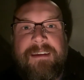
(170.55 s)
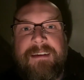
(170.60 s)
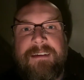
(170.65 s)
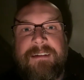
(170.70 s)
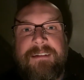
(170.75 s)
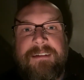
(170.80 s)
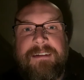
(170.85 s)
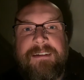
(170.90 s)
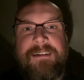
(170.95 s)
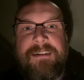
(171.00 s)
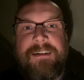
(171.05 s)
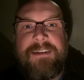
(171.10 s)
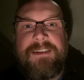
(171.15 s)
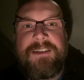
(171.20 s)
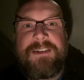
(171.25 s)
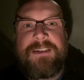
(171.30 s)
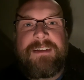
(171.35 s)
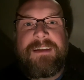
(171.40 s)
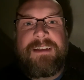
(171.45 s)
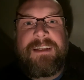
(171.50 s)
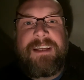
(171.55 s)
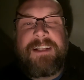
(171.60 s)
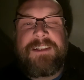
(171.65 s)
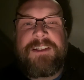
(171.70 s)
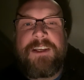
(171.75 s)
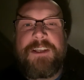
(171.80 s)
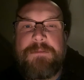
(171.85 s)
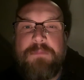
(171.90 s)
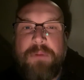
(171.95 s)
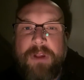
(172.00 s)
Uh, it's it's
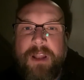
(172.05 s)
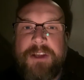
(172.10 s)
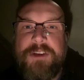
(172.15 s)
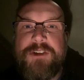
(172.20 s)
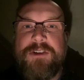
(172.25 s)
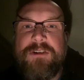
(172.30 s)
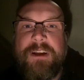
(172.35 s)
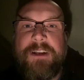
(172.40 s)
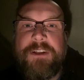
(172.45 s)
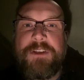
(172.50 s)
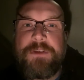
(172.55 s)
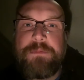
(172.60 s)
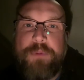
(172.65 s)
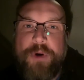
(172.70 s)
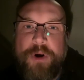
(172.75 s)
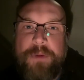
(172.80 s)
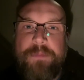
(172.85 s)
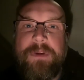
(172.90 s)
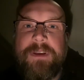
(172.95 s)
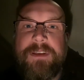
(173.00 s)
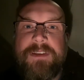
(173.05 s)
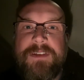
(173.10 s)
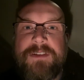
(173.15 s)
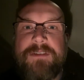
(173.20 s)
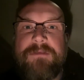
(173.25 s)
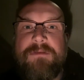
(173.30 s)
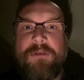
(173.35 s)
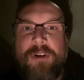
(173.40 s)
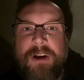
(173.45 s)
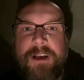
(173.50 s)
his pleasure and his purpose
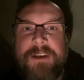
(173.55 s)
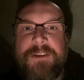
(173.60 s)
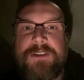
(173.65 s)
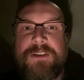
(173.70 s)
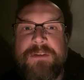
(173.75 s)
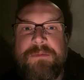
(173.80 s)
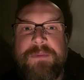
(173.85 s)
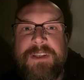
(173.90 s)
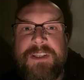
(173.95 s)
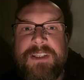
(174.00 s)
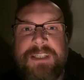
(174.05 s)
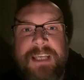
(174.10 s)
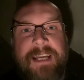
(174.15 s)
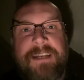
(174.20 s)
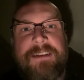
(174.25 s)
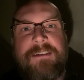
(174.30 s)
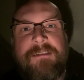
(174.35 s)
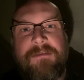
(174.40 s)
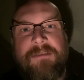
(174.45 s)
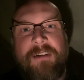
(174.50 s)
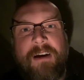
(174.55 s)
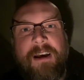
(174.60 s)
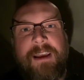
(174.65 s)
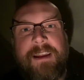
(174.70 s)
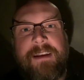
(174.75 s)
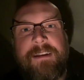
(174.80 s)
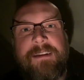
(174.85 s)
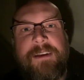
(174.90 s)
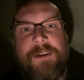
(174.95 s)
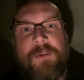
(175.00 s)
for us to be
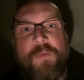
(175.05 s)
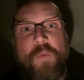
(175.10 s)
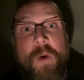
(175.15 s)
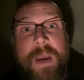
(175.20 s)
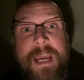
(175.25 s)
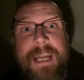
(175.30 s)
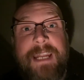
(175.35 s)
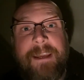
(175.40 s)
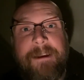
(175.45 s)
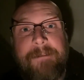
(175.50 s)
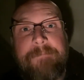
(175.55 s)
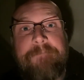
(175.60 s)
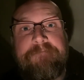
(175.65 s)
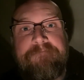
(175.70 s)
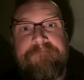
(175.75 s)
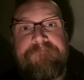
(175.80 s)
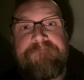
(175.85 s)
sanctified and waiting.